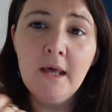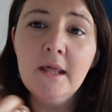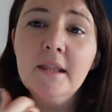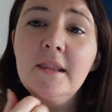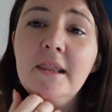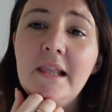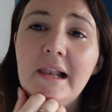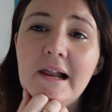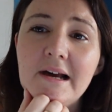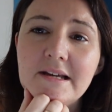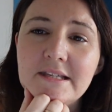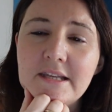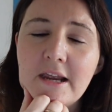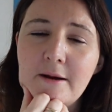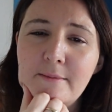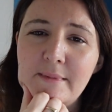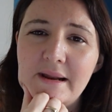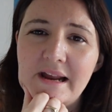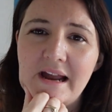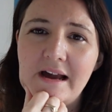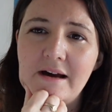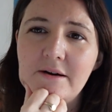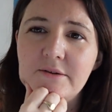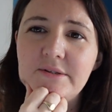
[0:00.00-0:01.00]
Last
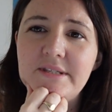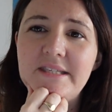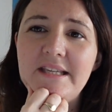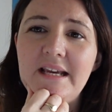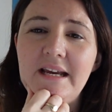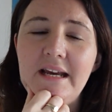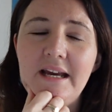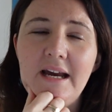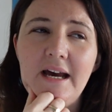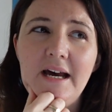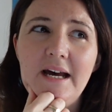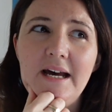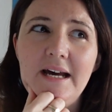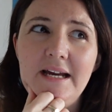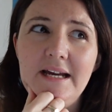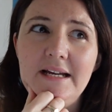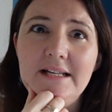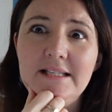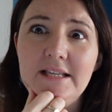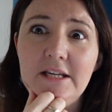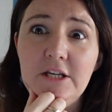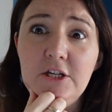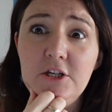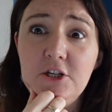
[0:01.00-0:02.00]
Homely House
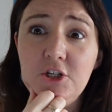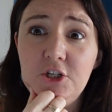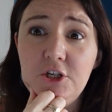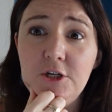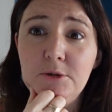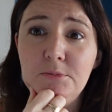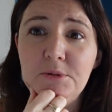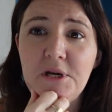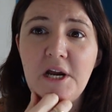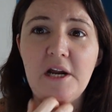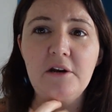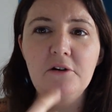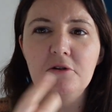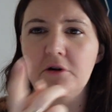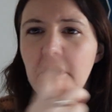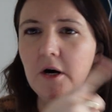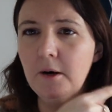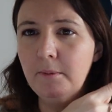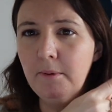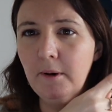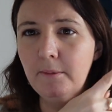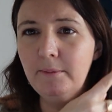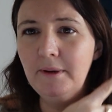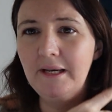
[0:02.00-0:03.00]
is a YouTube channel.
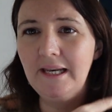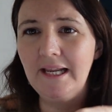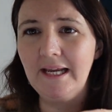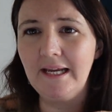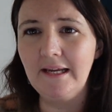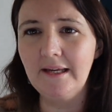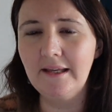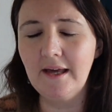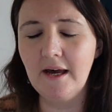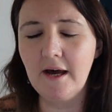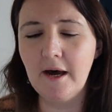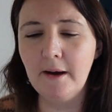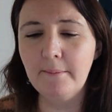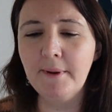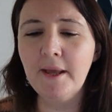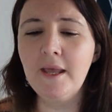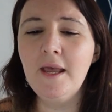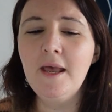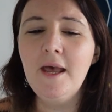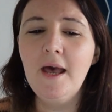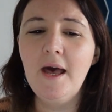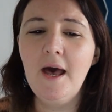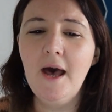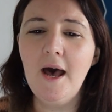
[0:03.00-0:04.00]
I'll pop a link up.
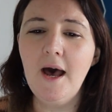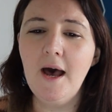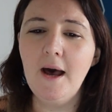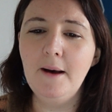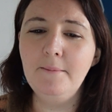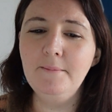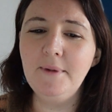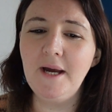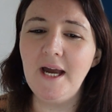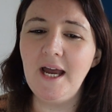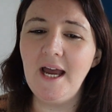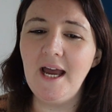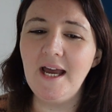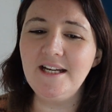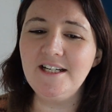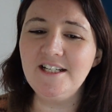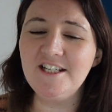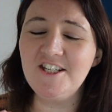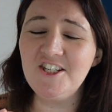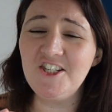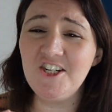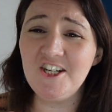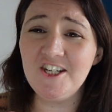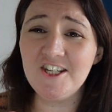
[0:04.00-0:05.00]

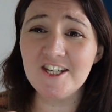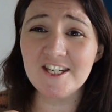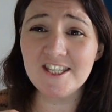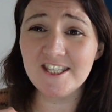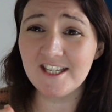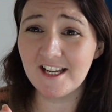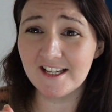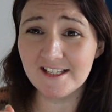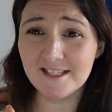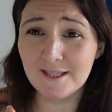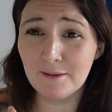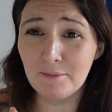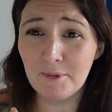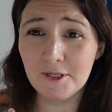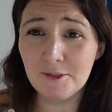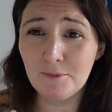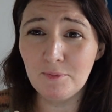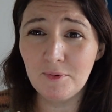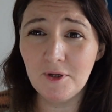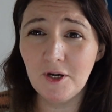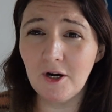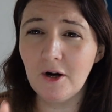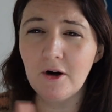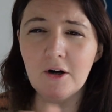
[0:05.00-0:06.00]
And she just does the
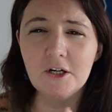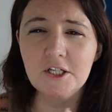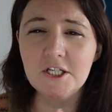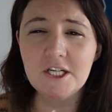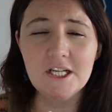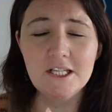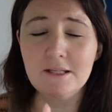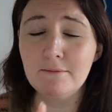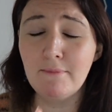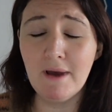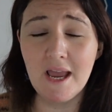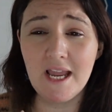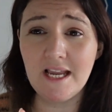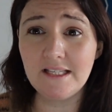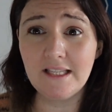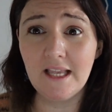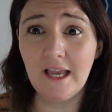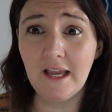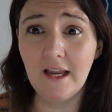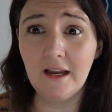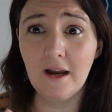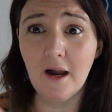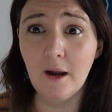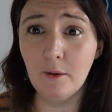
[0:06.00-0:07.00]
most, she's
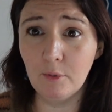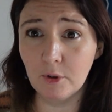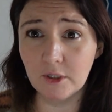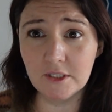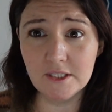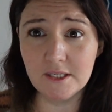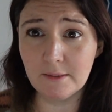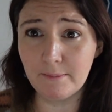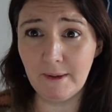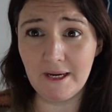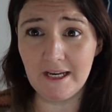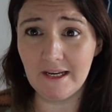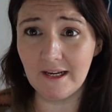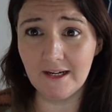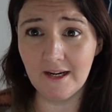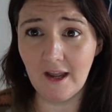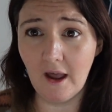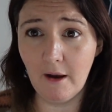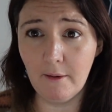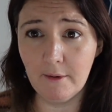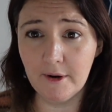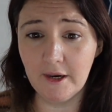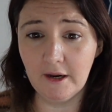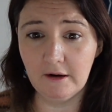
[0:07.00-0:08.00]
amazing. I want to be like
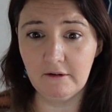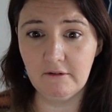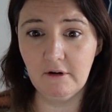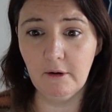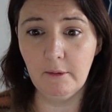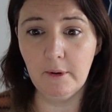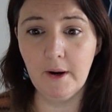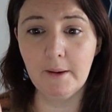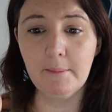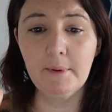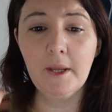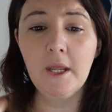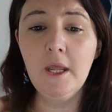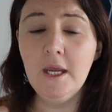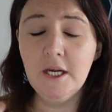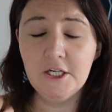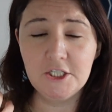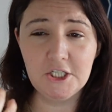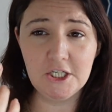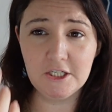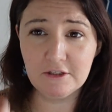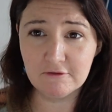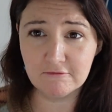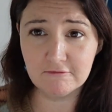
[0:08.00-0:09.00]
her when I grow up.
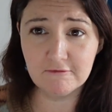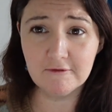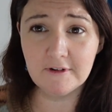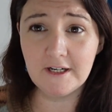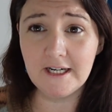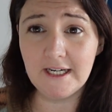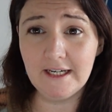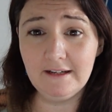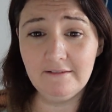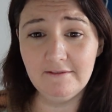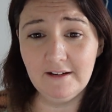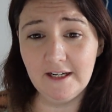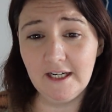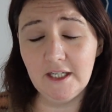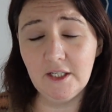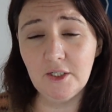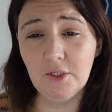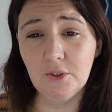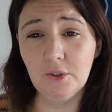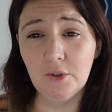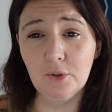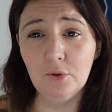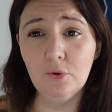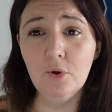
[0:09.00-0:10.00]
She's really, really
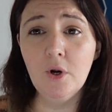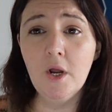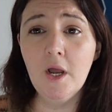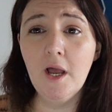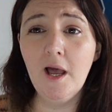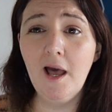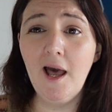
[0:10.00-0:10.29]
cool.